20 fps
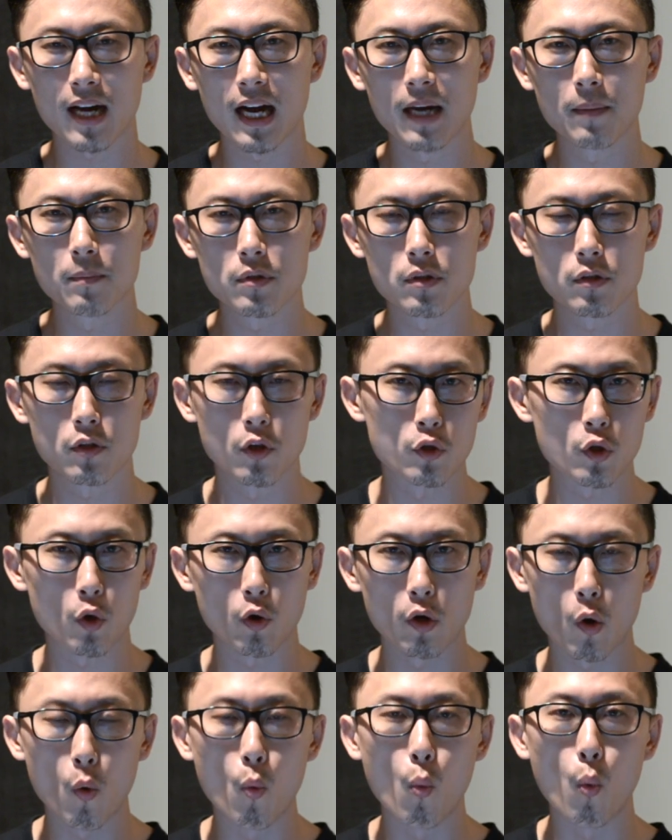times there's
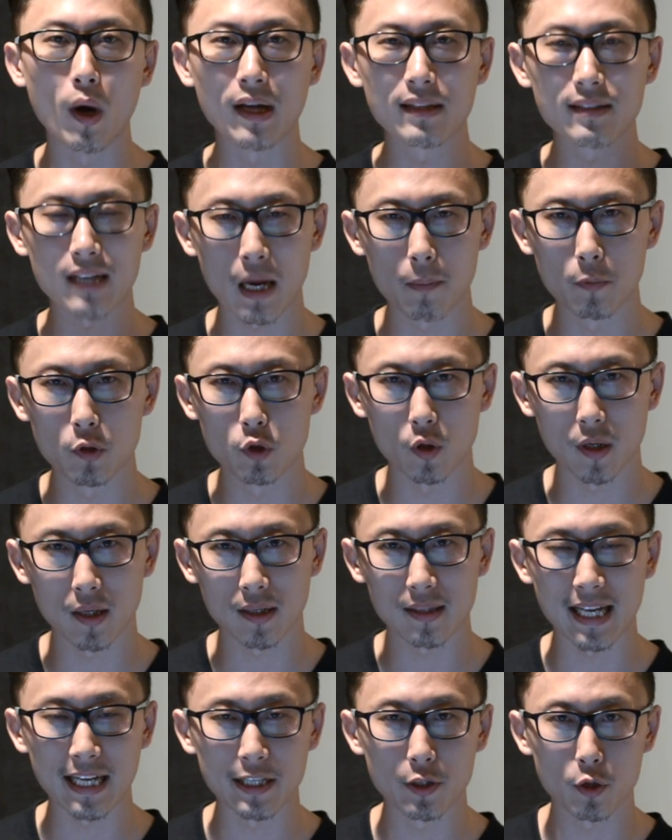only one type of
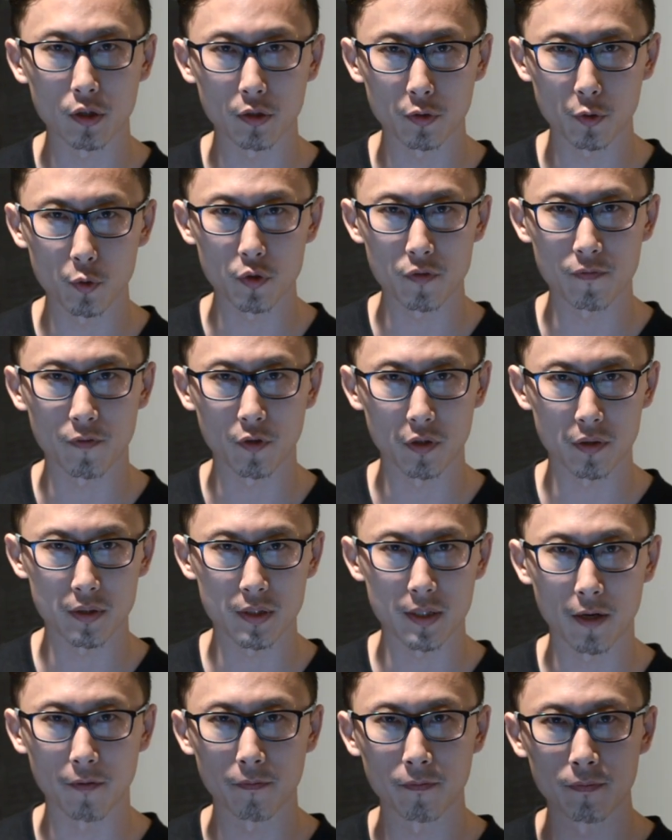drug that you can use for
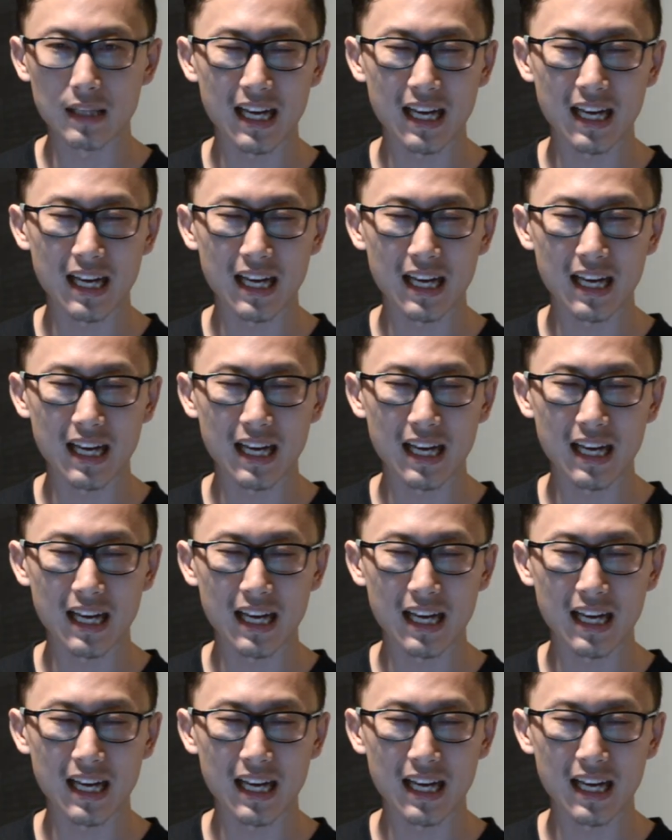yourself.